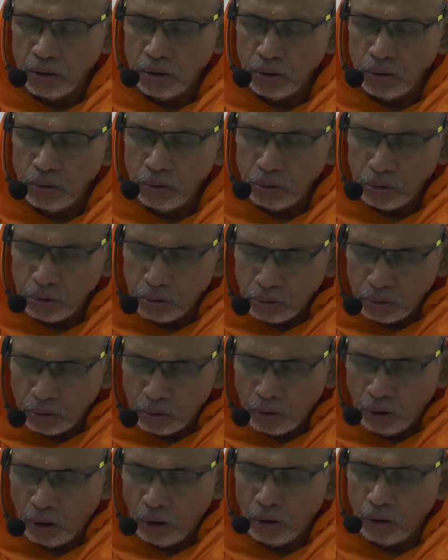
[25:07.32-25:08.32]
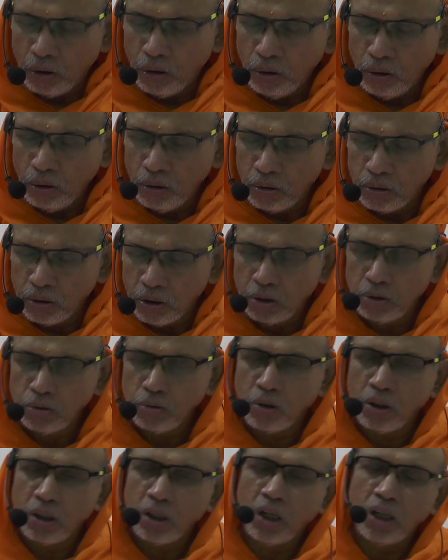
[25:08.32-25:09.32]
You should know that
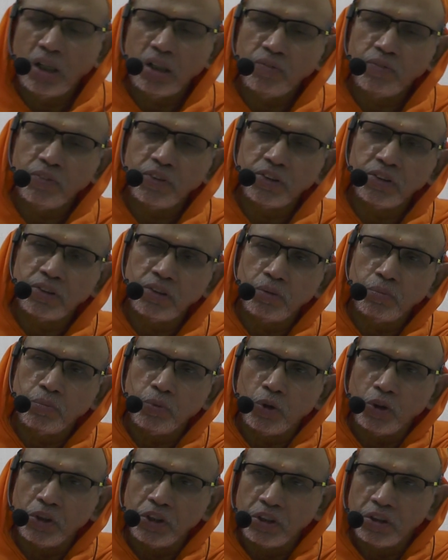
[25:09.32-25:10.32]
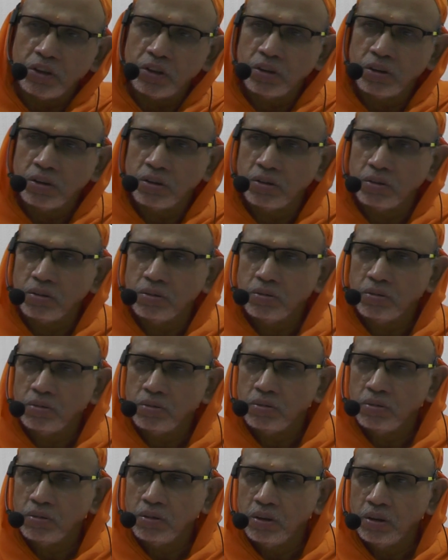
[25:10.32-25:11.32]
you are not a fixed point.
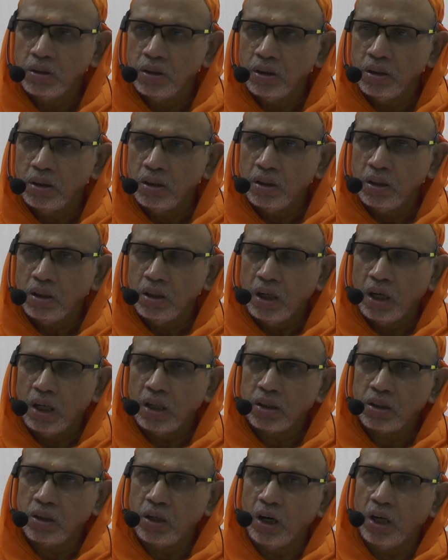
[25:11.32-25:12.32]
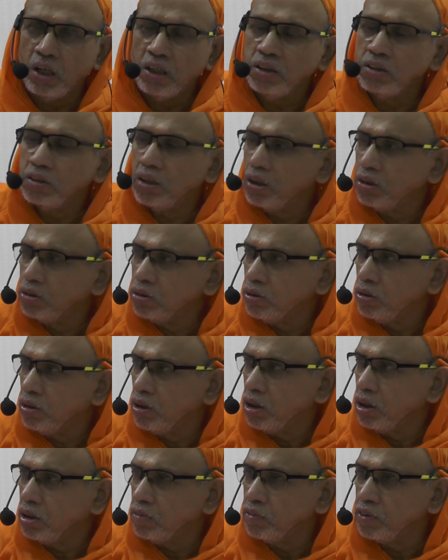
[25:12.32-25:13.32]
And God is also
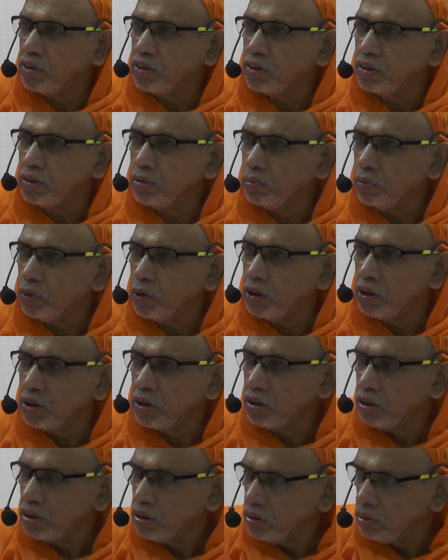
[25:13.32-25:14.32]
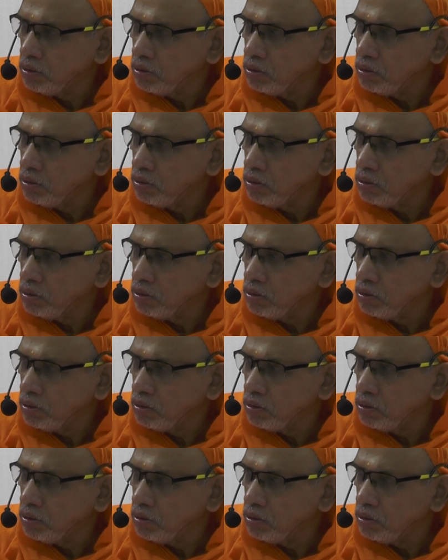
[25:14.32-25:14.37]
not a fixed point.